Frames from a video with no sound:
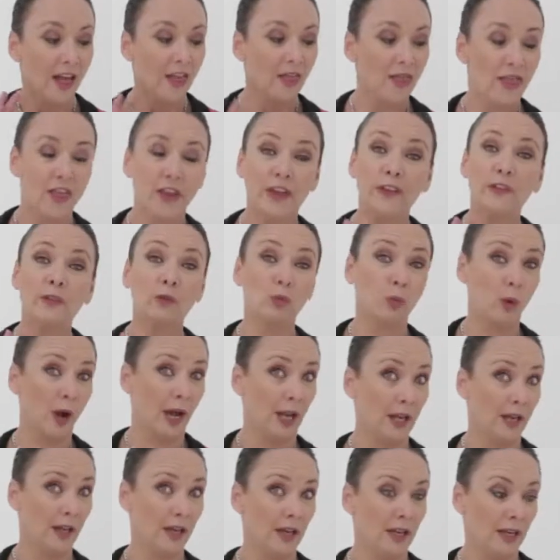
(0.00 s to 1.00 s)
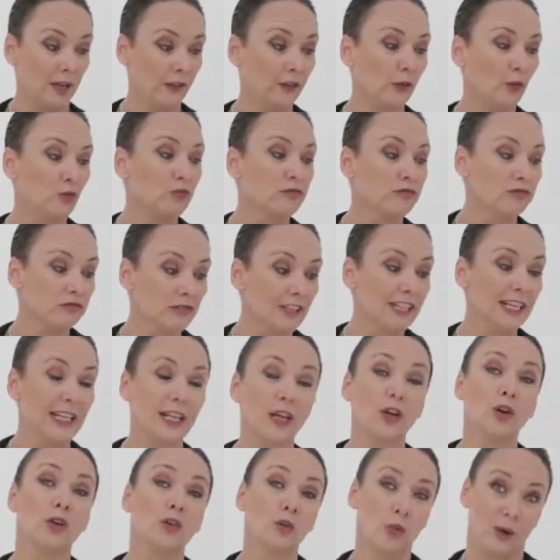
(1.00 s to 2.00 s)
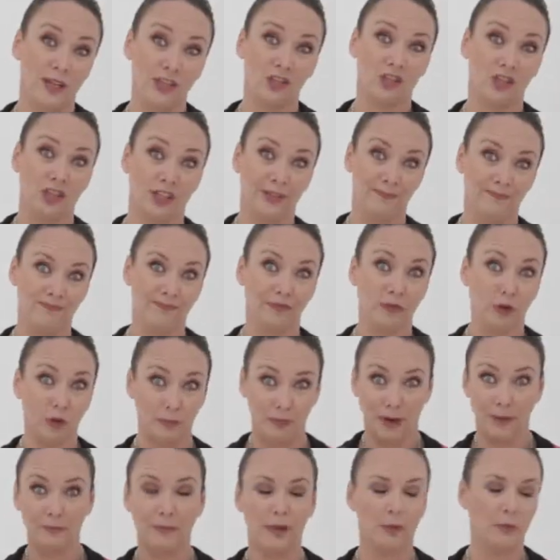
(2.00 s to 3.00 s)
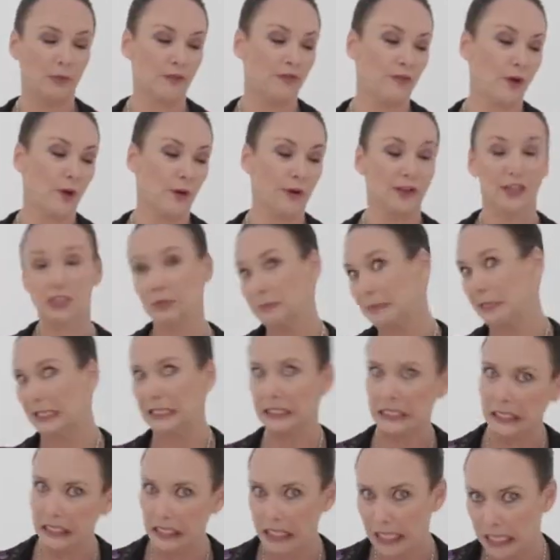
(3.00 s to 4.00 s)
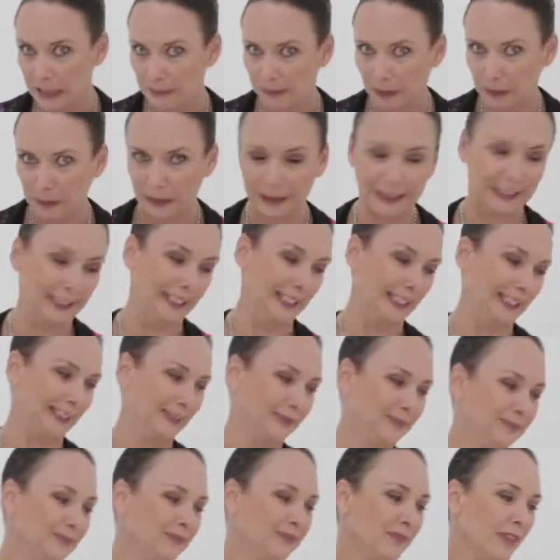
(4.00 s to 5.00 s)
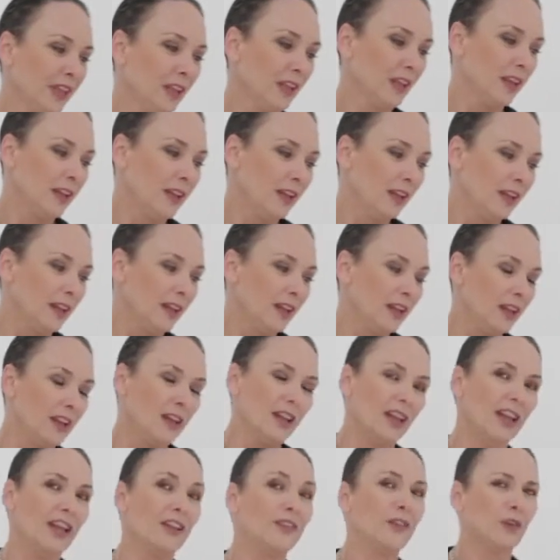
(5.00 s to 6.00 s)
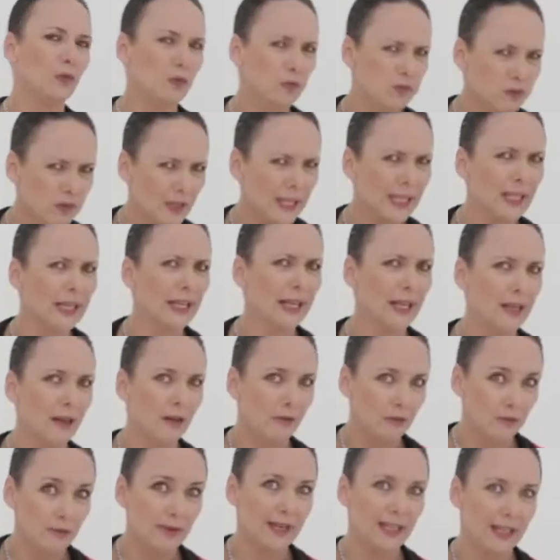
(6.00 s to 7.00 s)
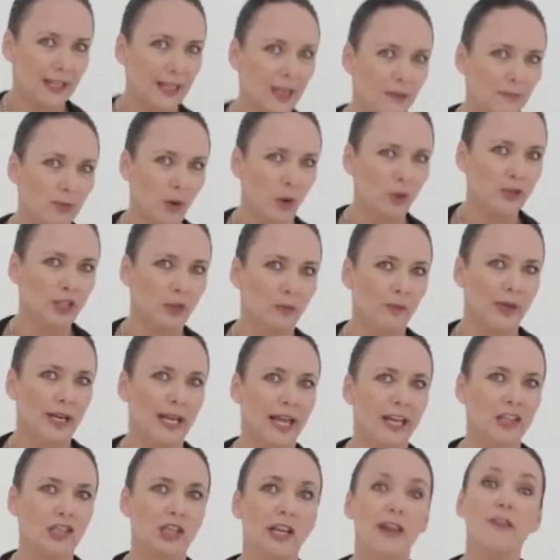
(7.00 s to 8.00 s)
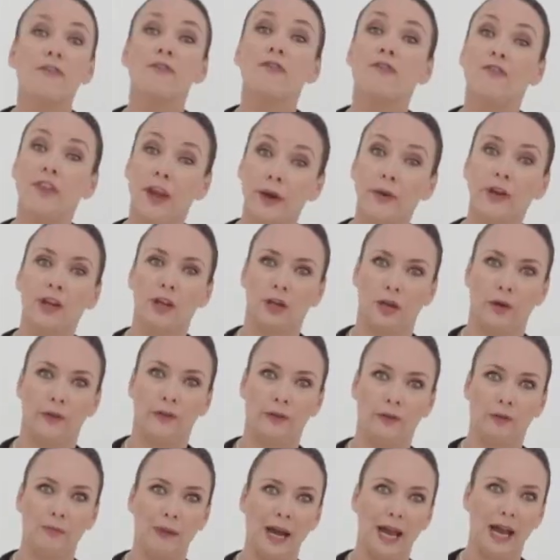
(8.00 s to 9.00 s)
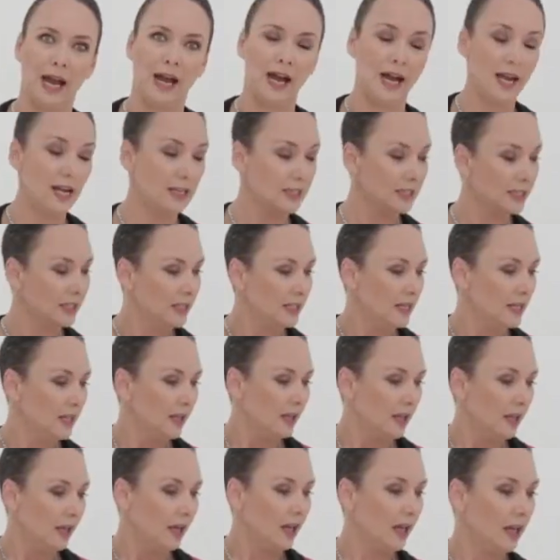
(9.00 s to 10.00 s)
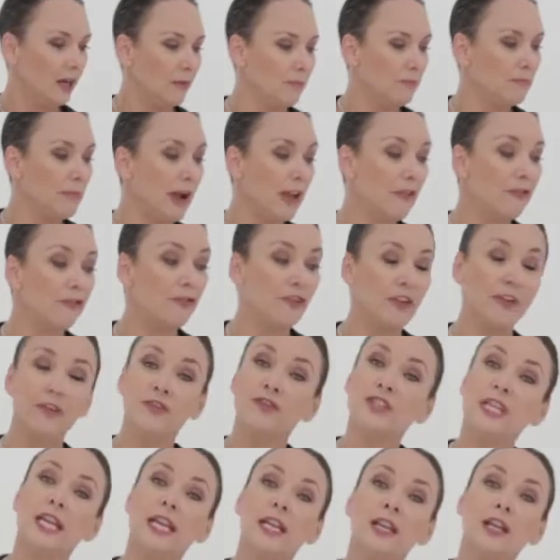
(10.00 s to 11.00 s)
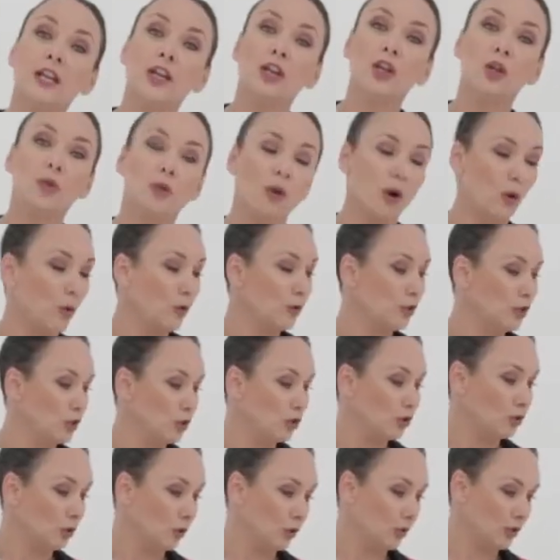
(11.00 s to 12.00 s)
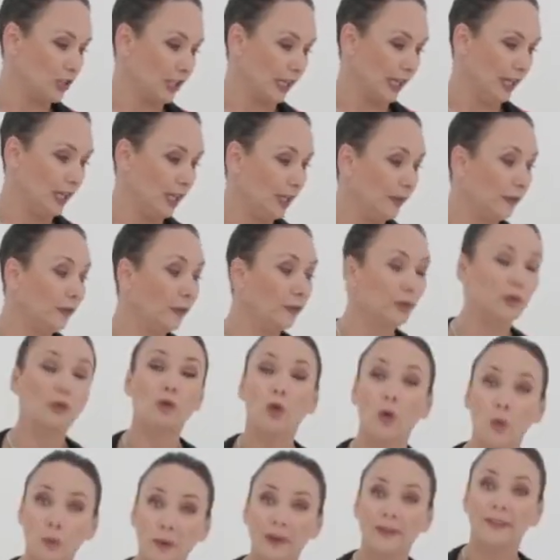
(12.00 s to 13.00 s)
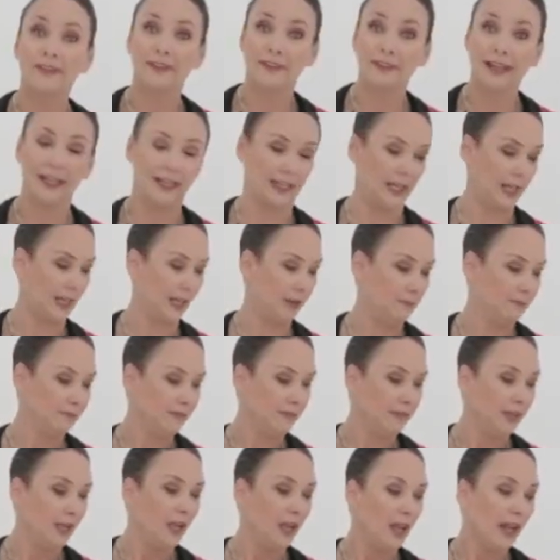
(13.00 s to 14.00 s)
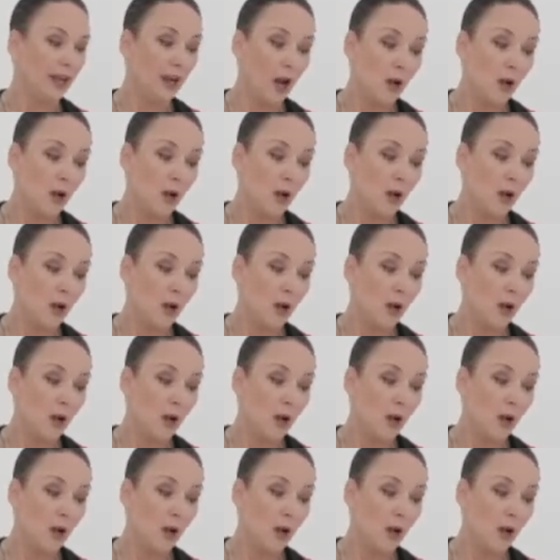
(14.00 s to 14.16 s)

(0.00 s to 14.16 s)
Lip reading: This one is a really good question. Don't mind me referring to my little apple here. It's a really important one actually, very close to my heart. My 15-year-old daughter is super skinny. And